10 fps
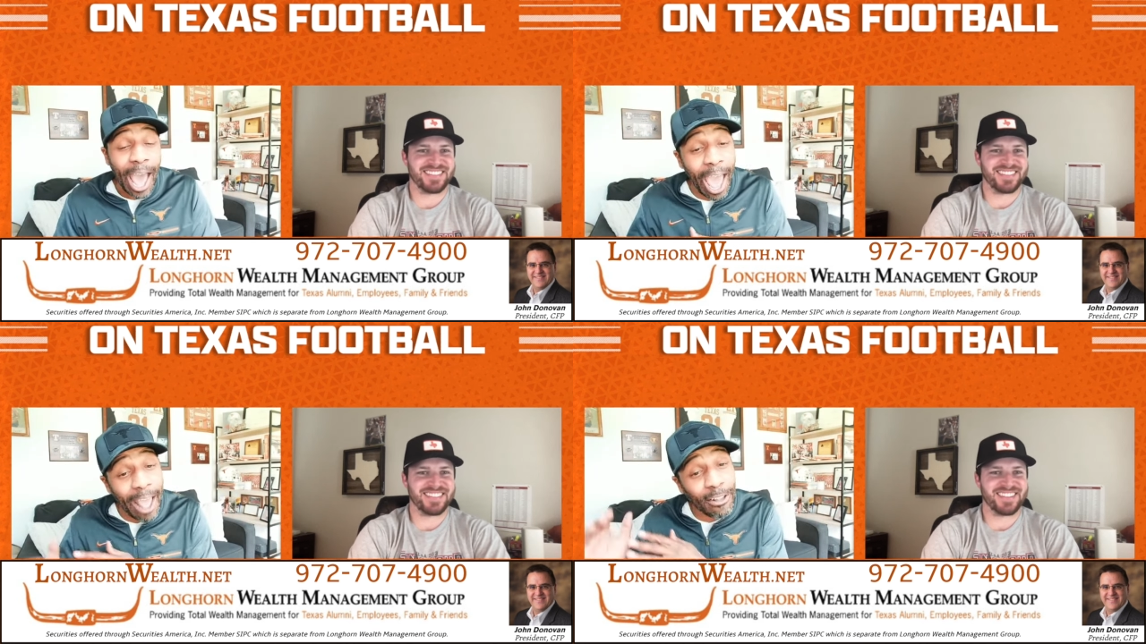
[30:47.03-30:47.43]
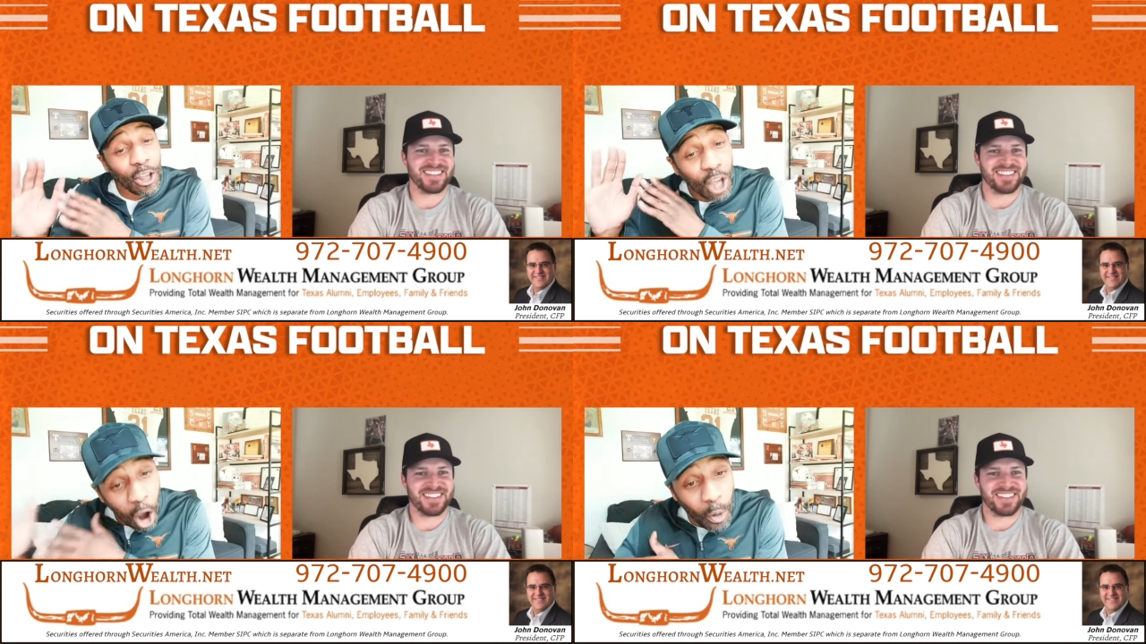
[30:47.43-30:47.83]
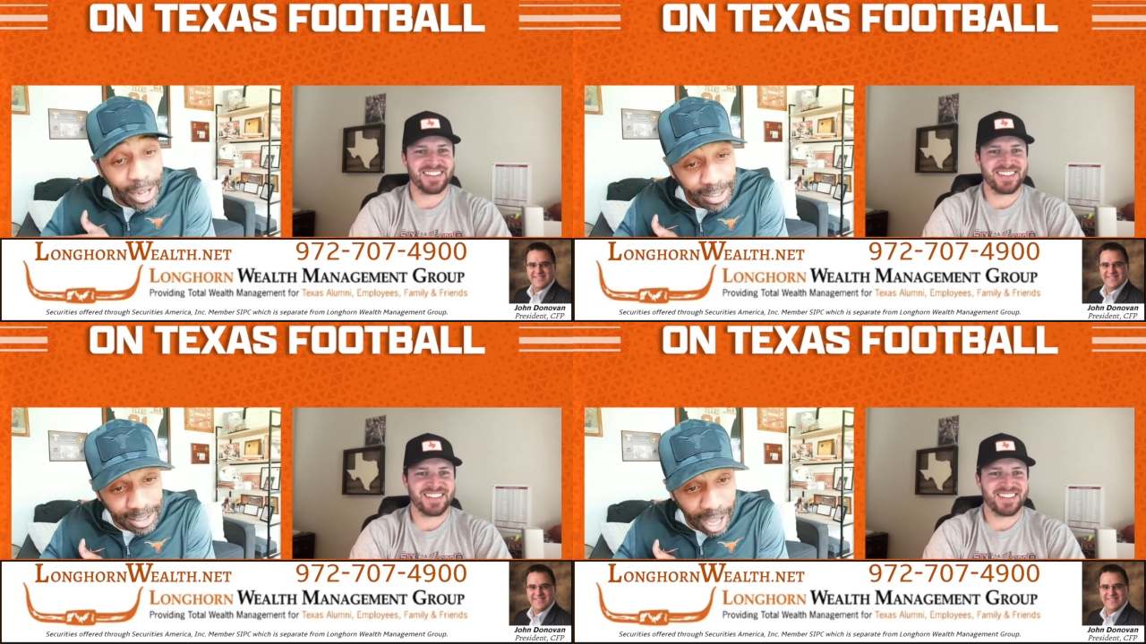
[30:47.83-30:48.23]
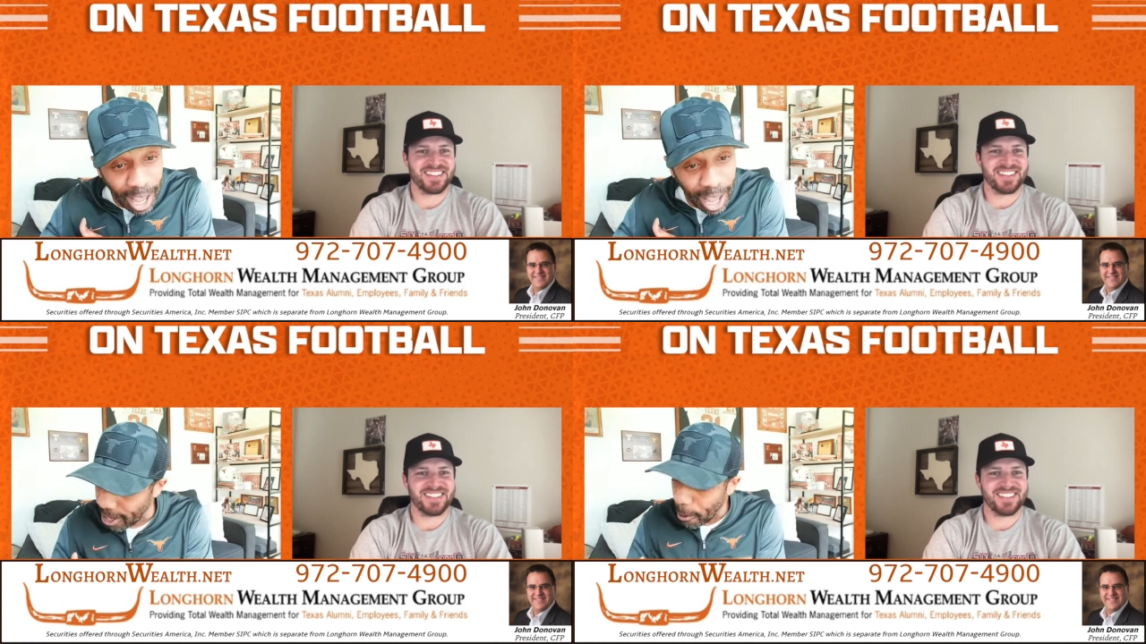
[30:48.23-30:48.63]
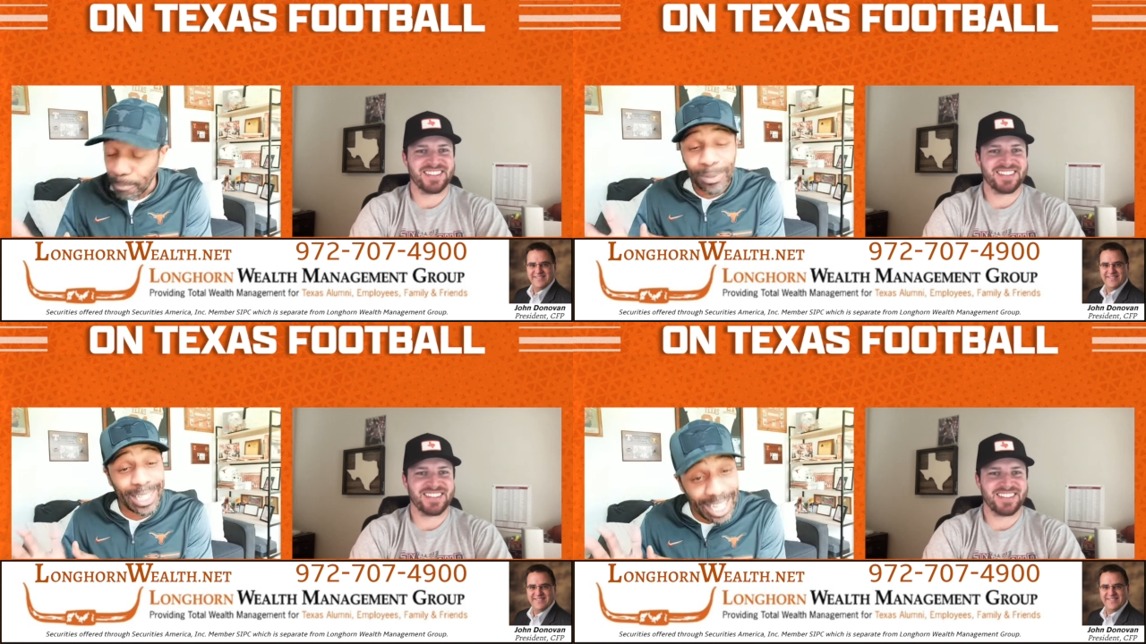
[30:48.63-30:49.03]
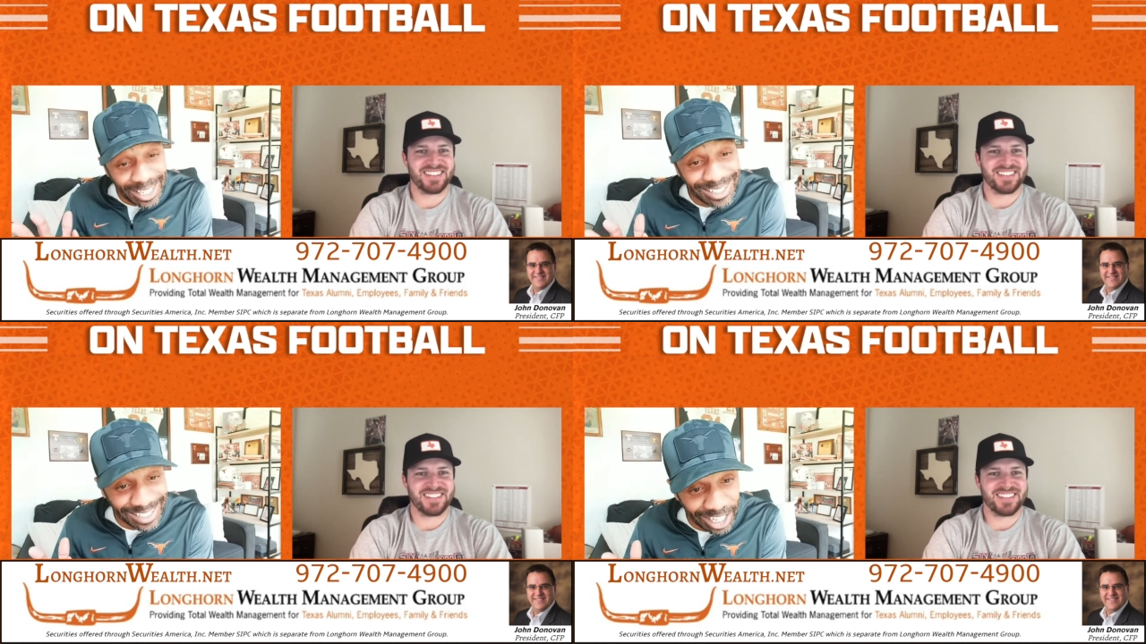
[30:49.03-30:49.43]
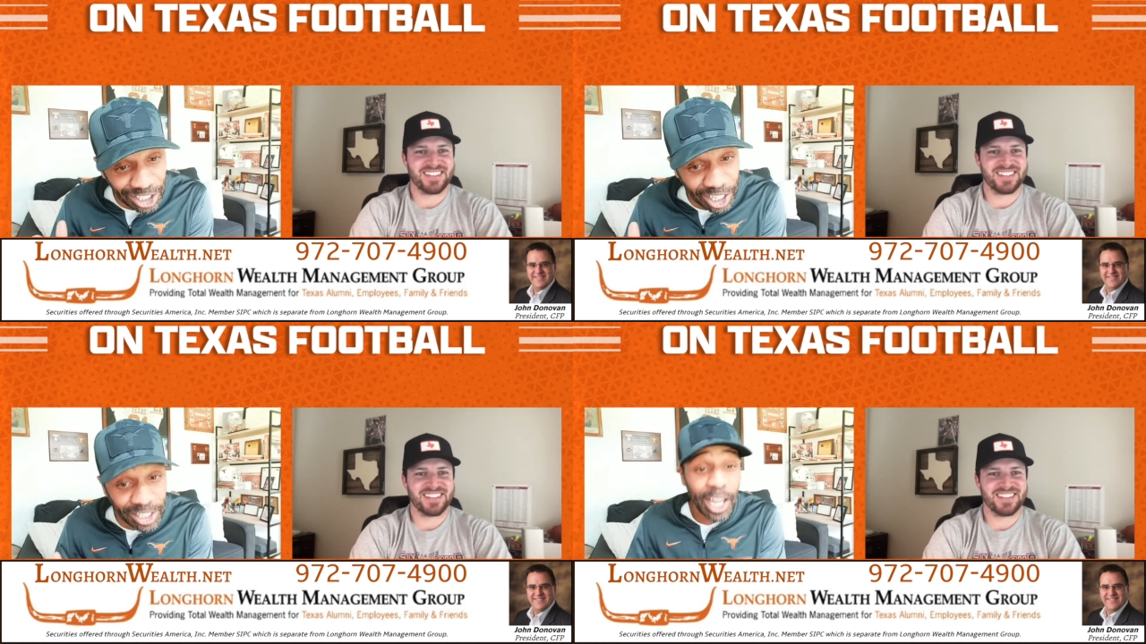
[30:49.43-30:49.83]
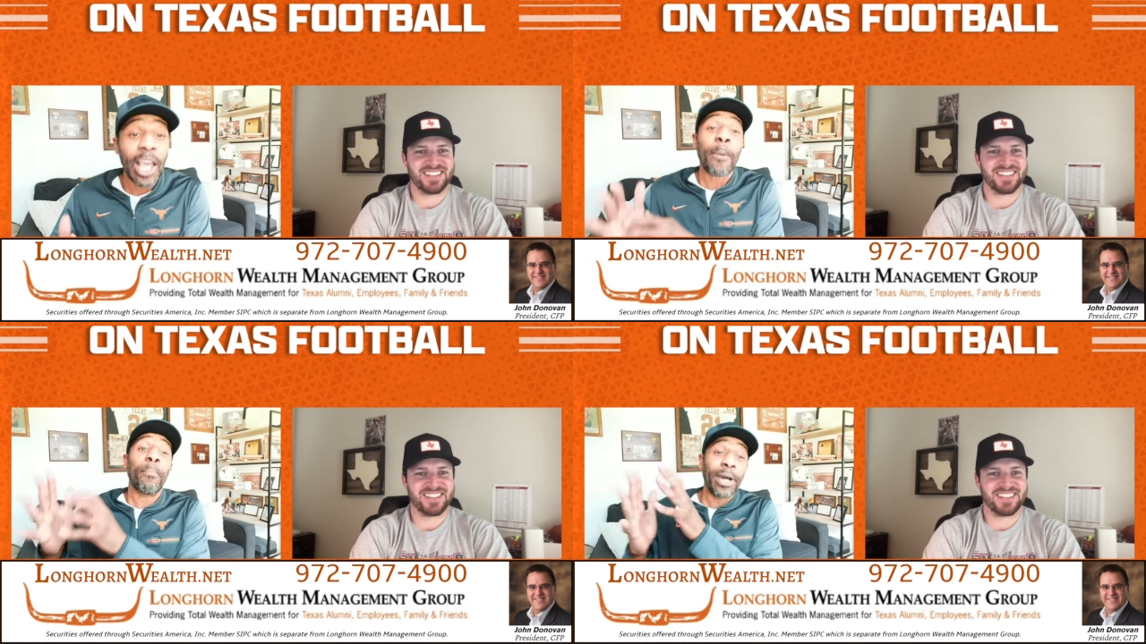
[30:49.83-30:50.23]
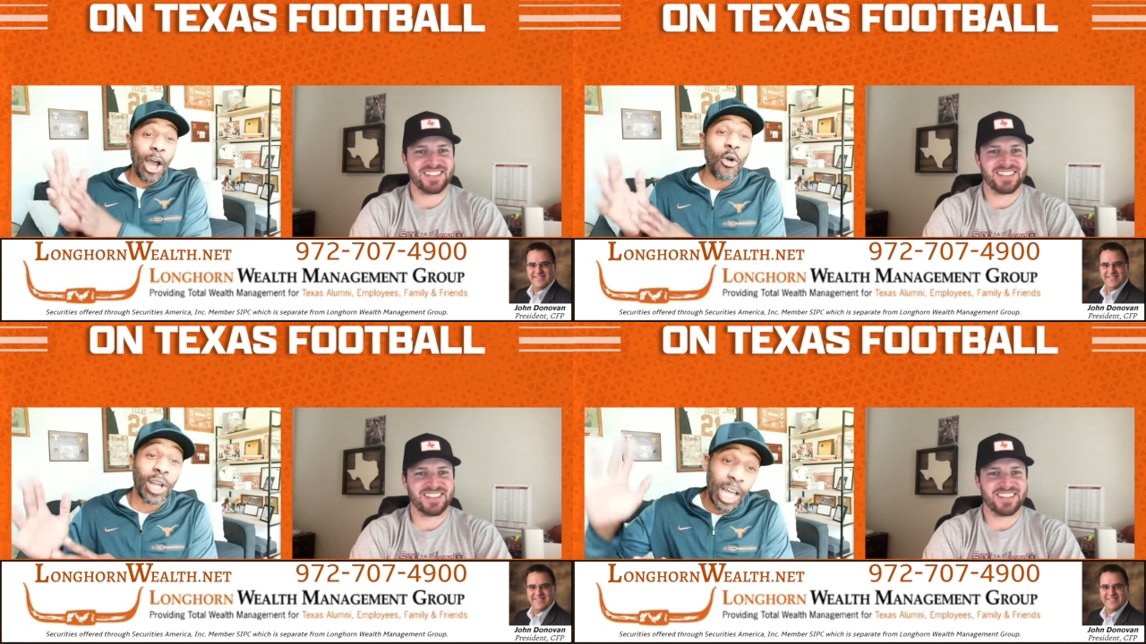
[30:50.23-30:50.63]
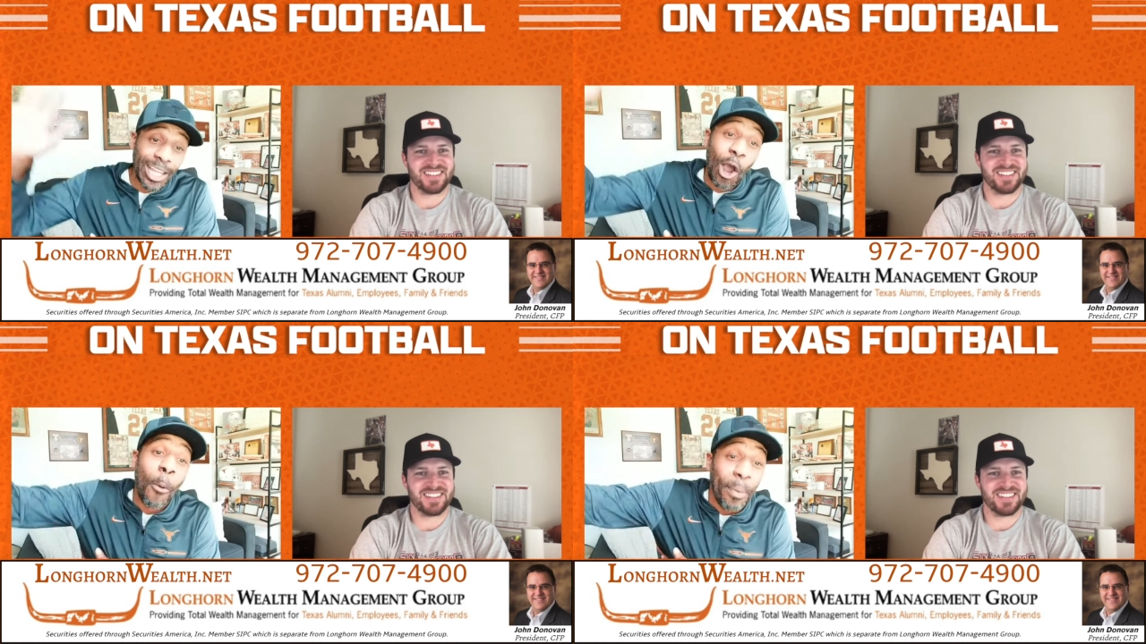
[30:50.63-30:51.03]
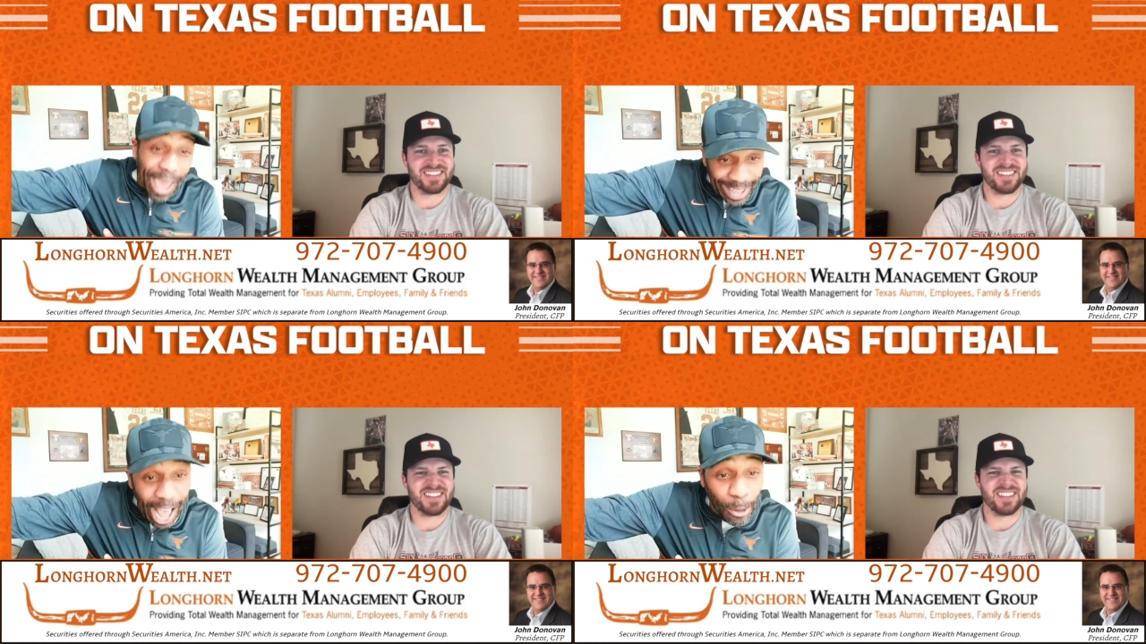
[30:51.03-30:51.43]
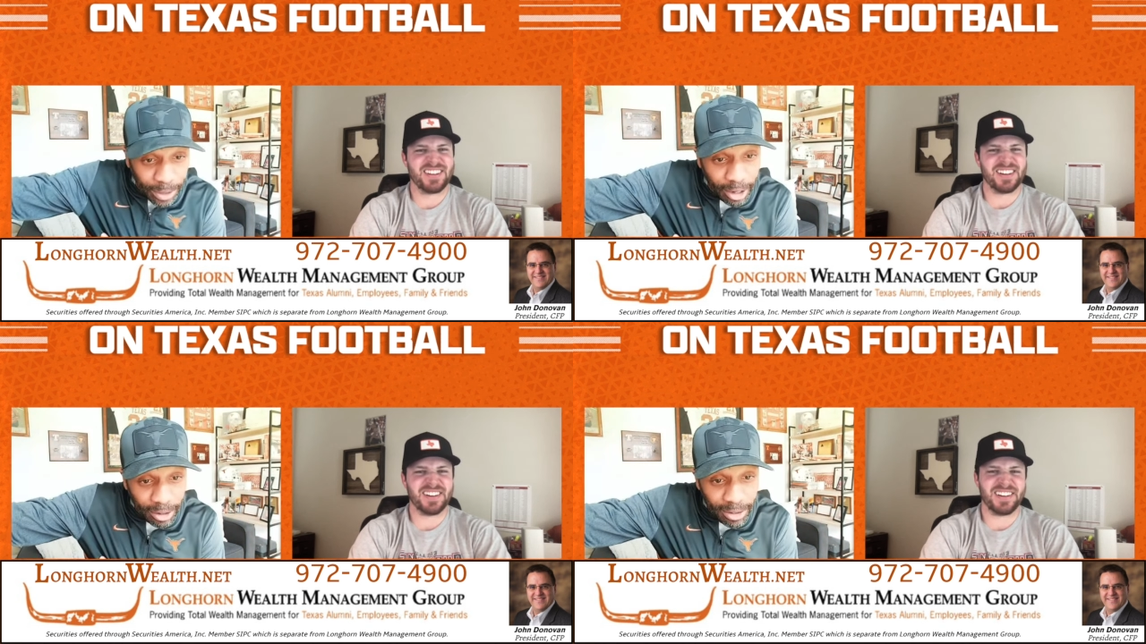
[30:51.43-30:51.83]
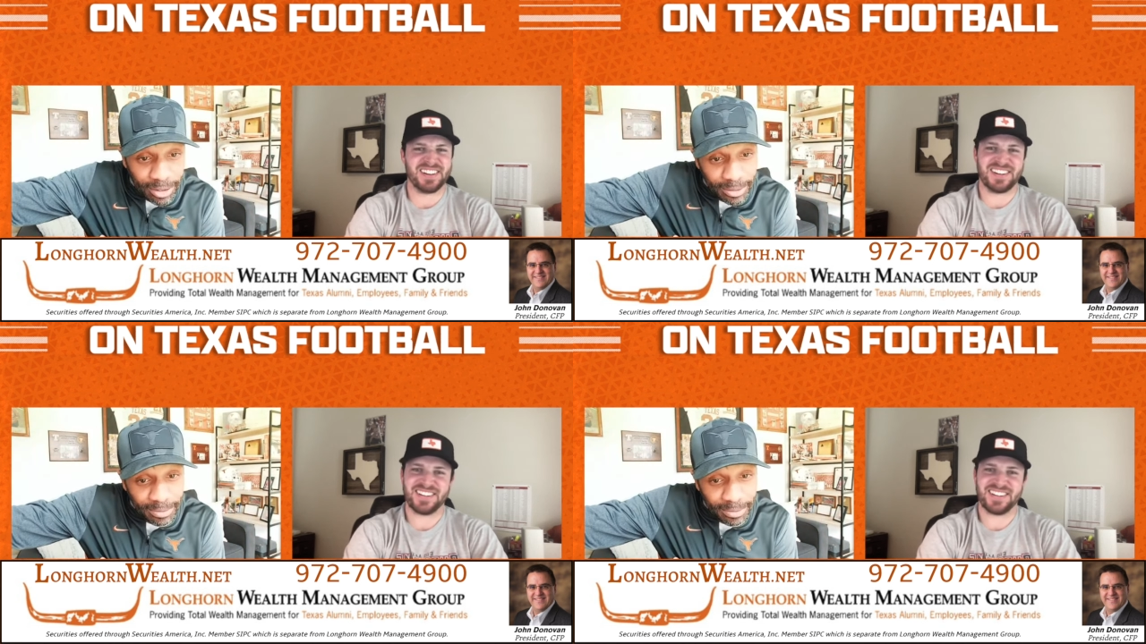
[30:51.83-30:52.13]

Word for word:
Speaker 1: I had to go inside, get stitches, put on blood, go back out there. Mm.